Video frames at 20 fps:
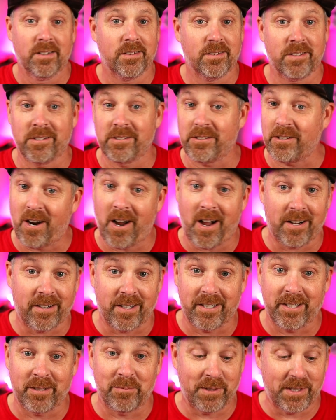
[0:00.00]
these are hot
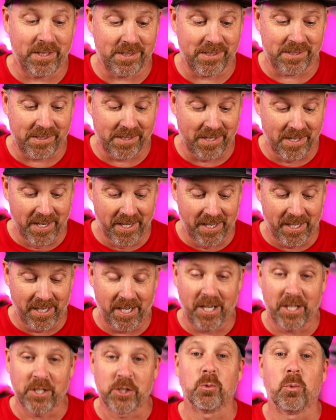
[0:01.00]
item because
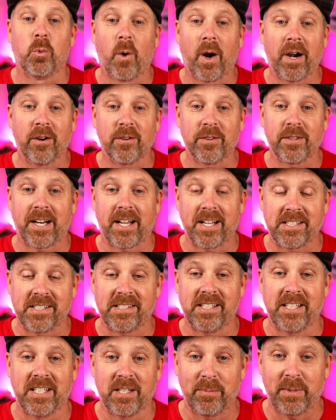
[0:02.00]
it's rare that I
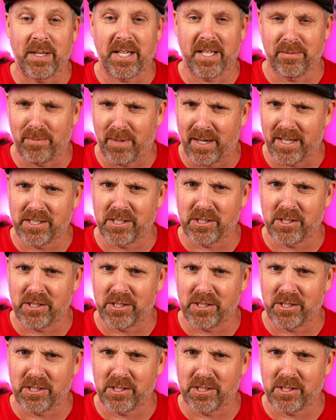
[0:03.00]
see them in my